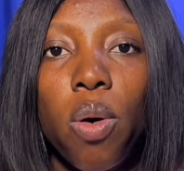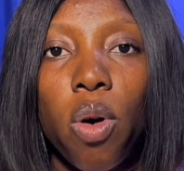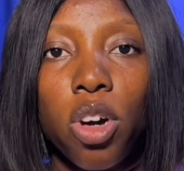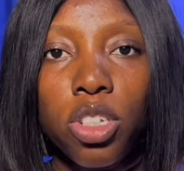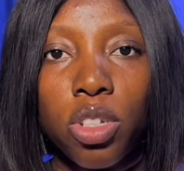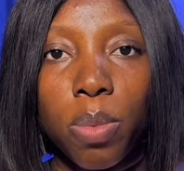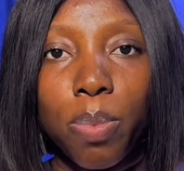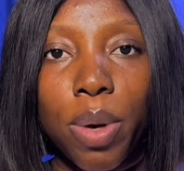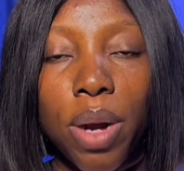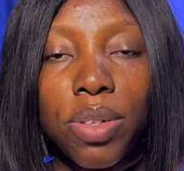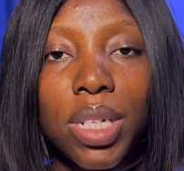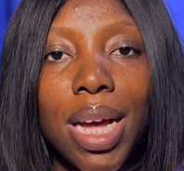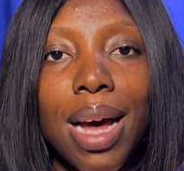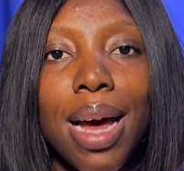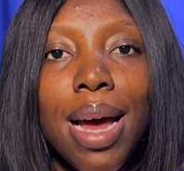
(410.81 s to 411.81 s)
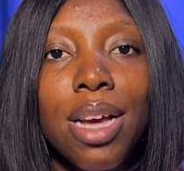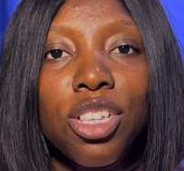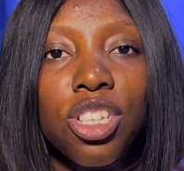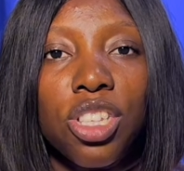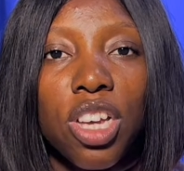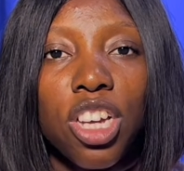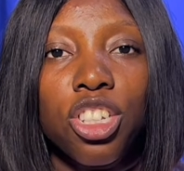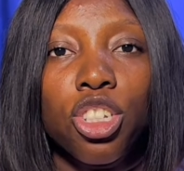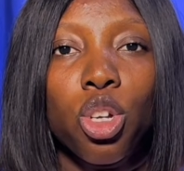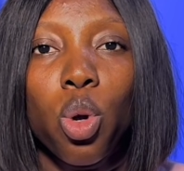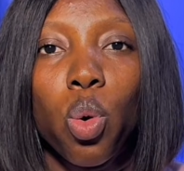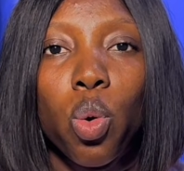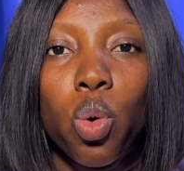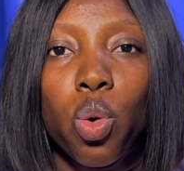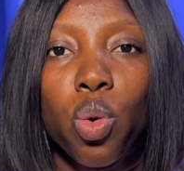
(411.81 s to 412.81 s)
on your browser, search
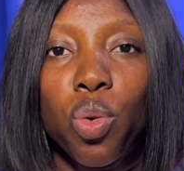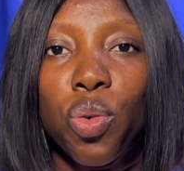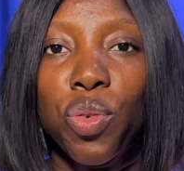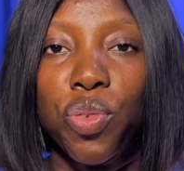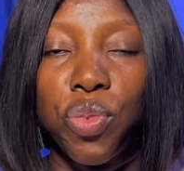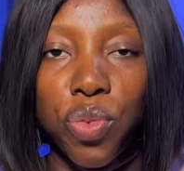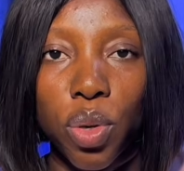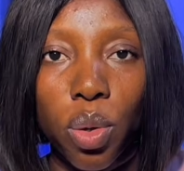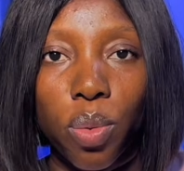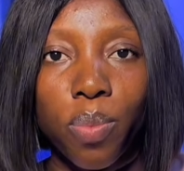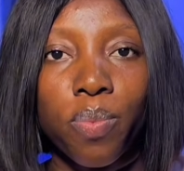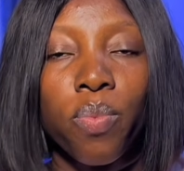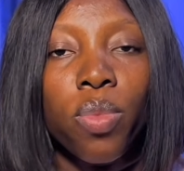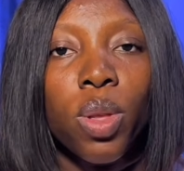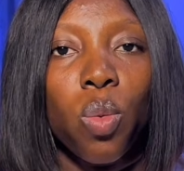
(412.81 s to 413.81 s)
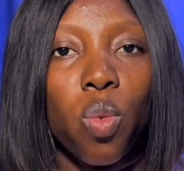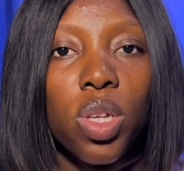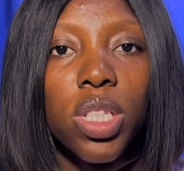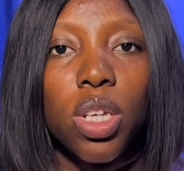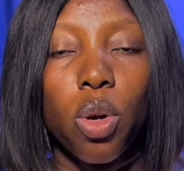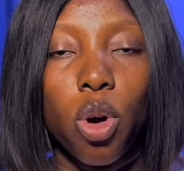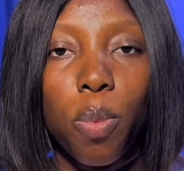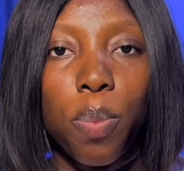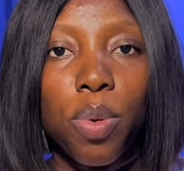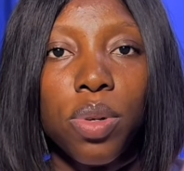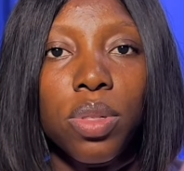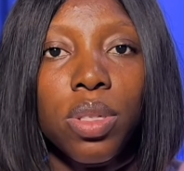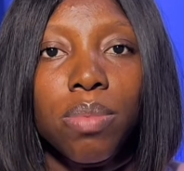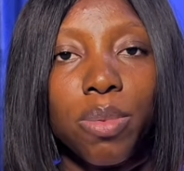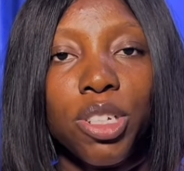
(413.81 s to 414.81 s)
Google Flow. Once it
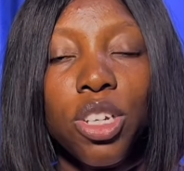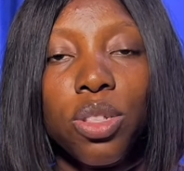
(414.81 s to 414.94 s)
opens, make sure